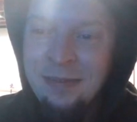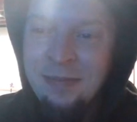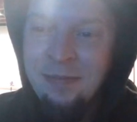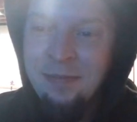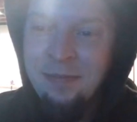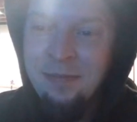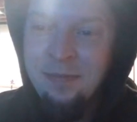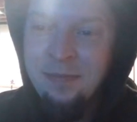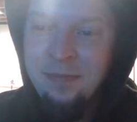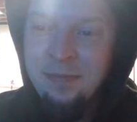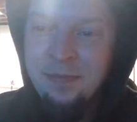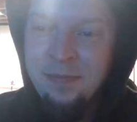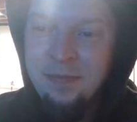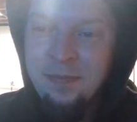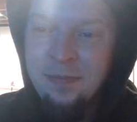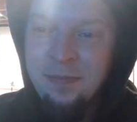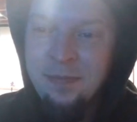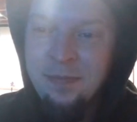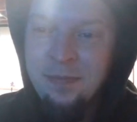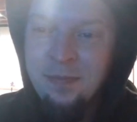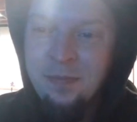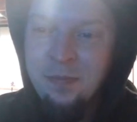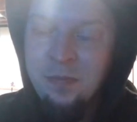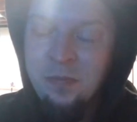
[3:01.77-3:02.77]

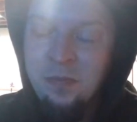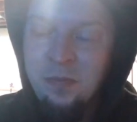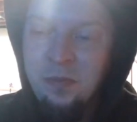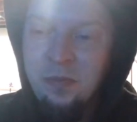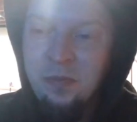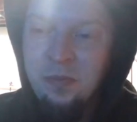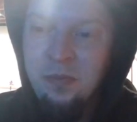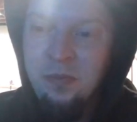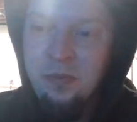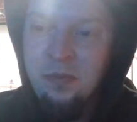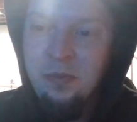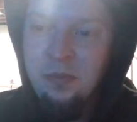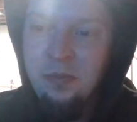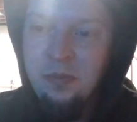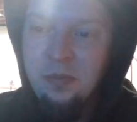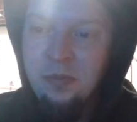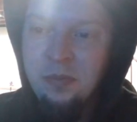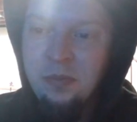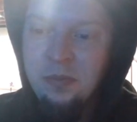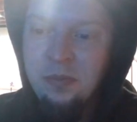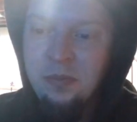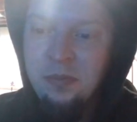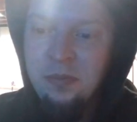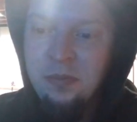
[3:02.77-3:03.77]

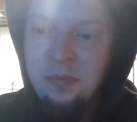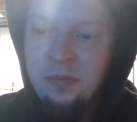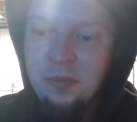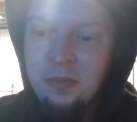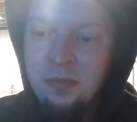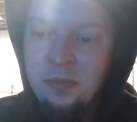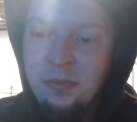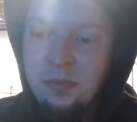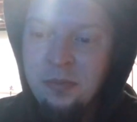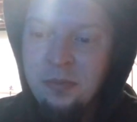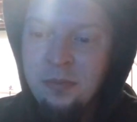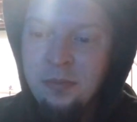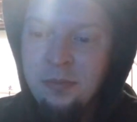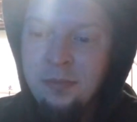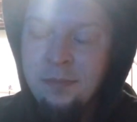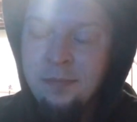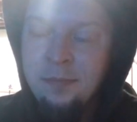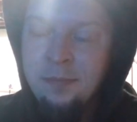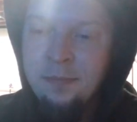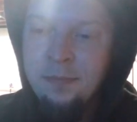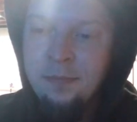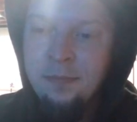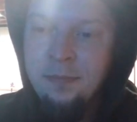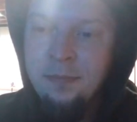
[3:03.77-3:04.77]

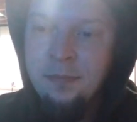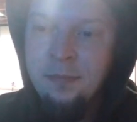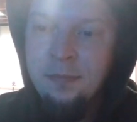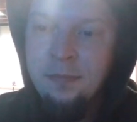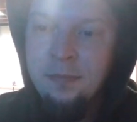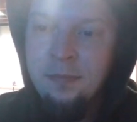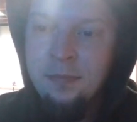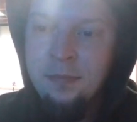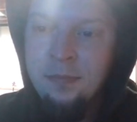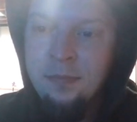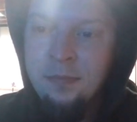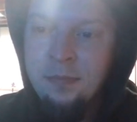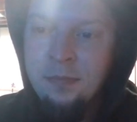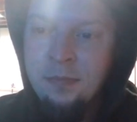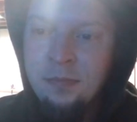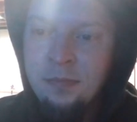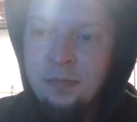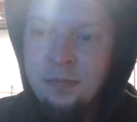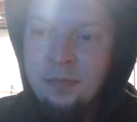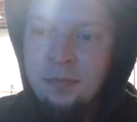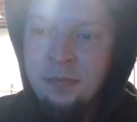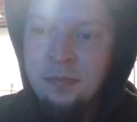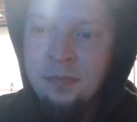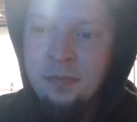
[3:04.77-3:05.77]

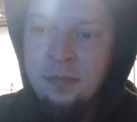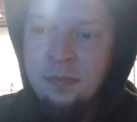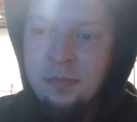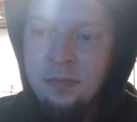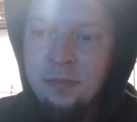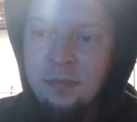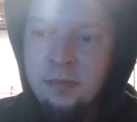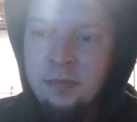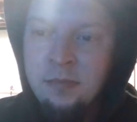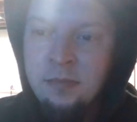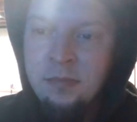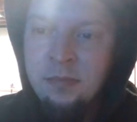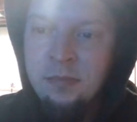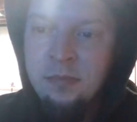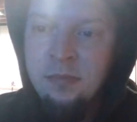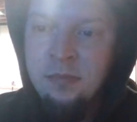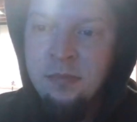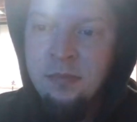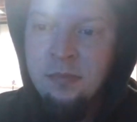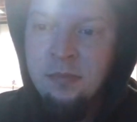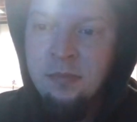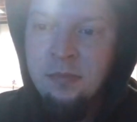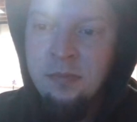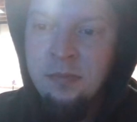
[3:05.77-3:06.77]

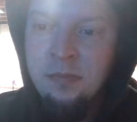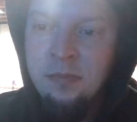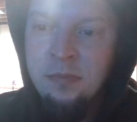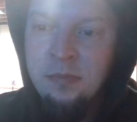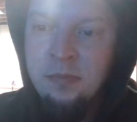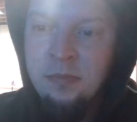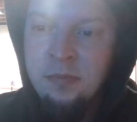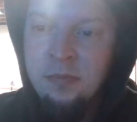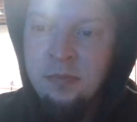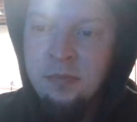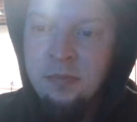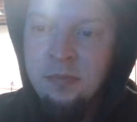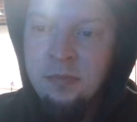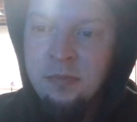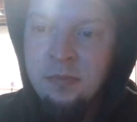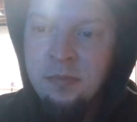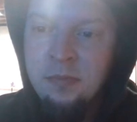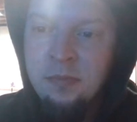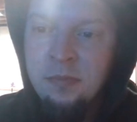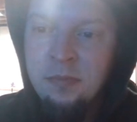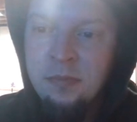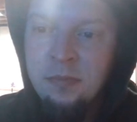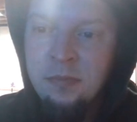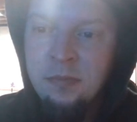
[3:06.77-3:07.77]

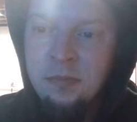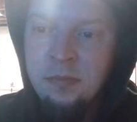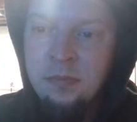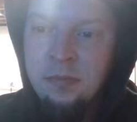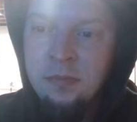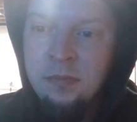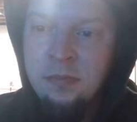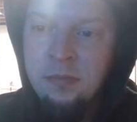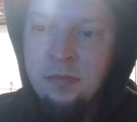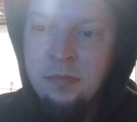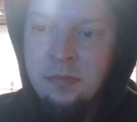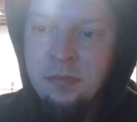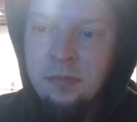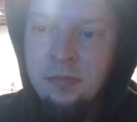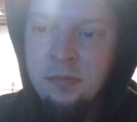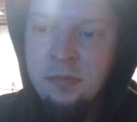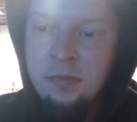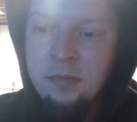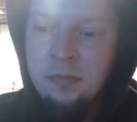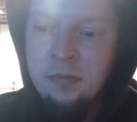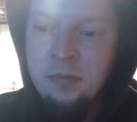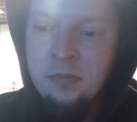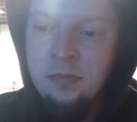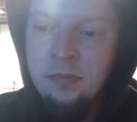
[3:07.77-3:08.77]

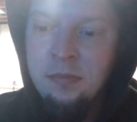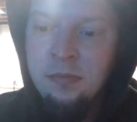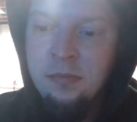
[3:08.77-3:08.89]
The person shown says nothing.